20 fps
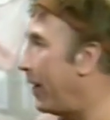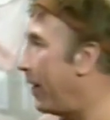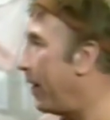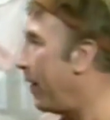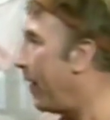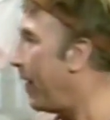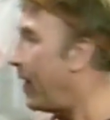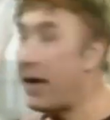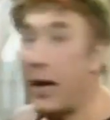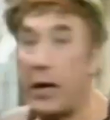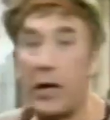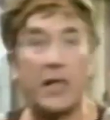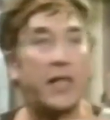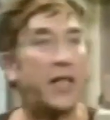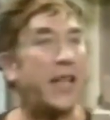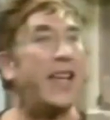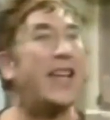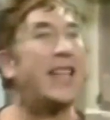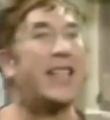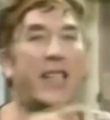Now, listen,
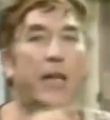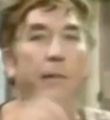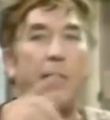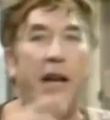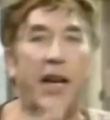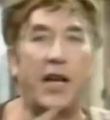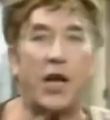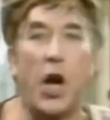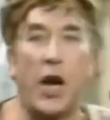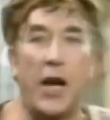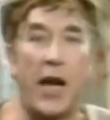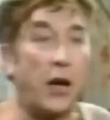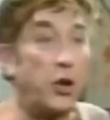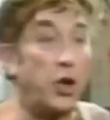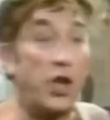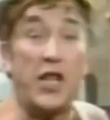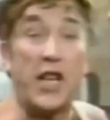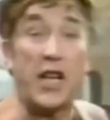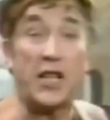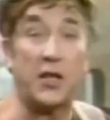listen a minute. Now, she
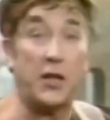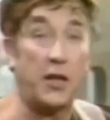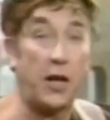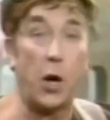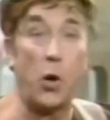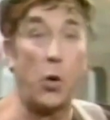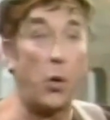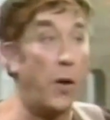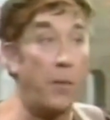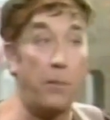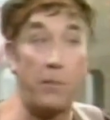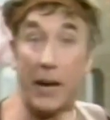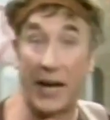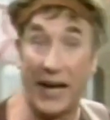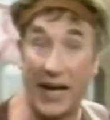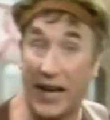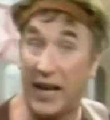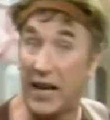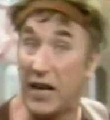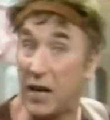doesn't know
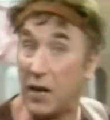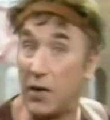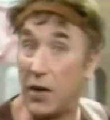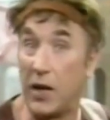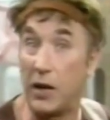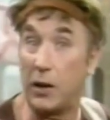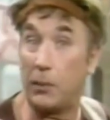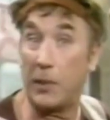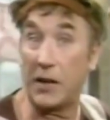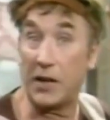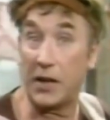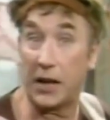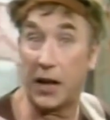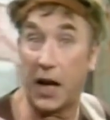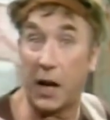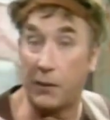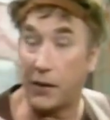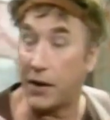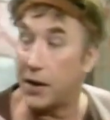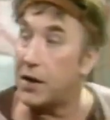me, the little piece of
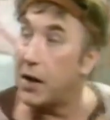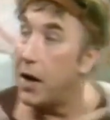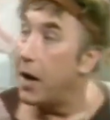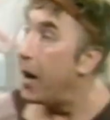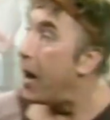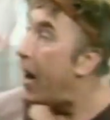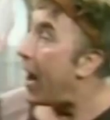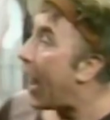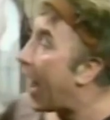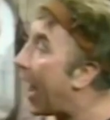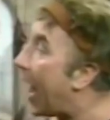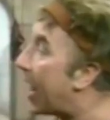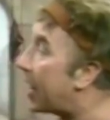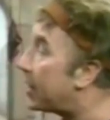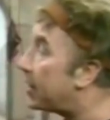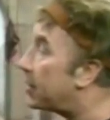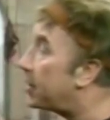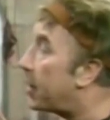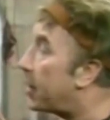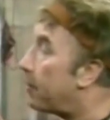covert,
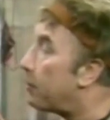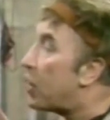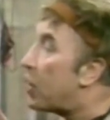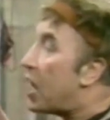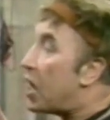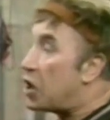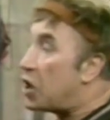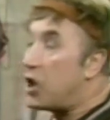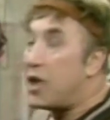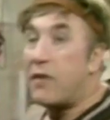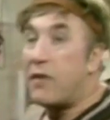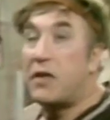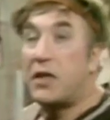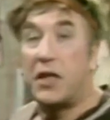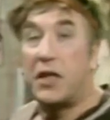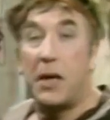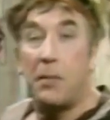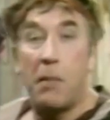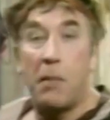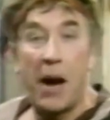and she's never
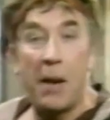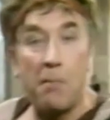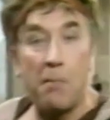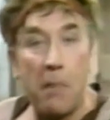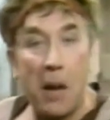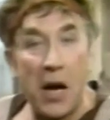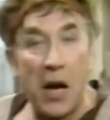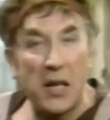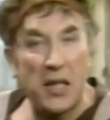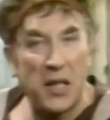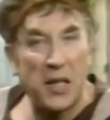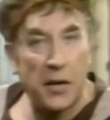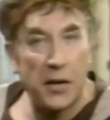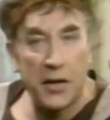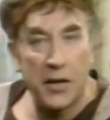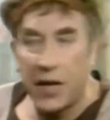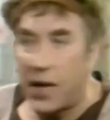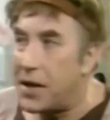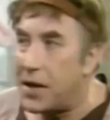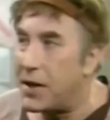seen my master, the
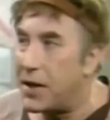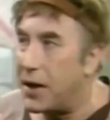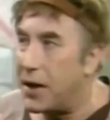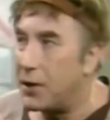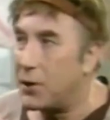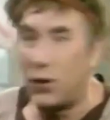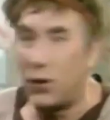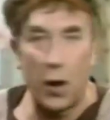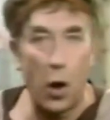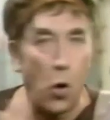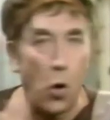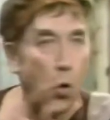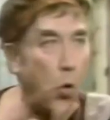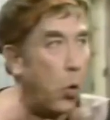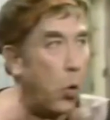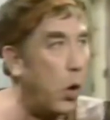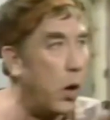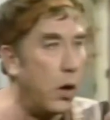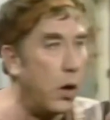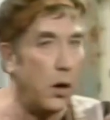senator. So,
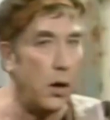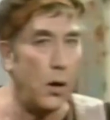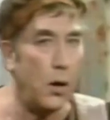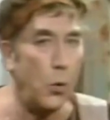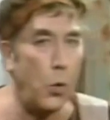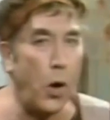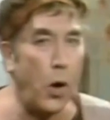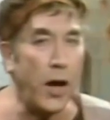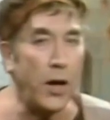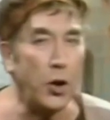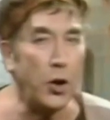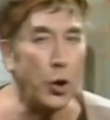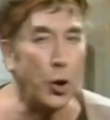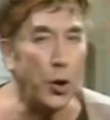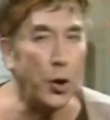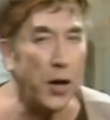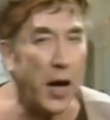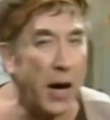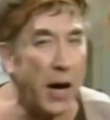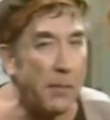why shouldn't
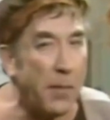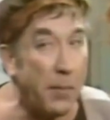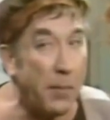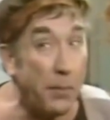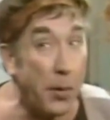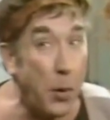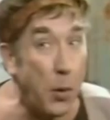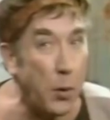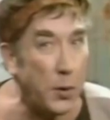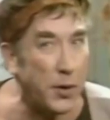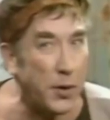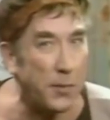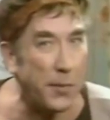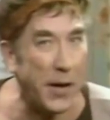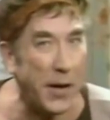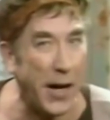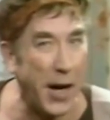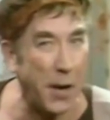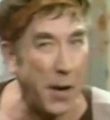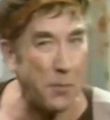I purport to be
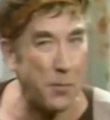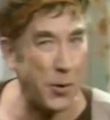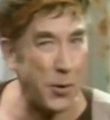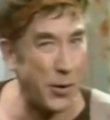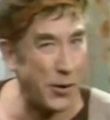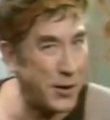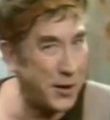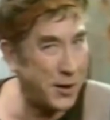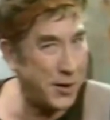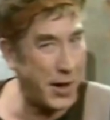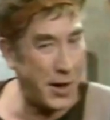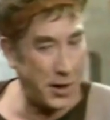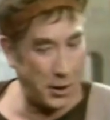him? You understand?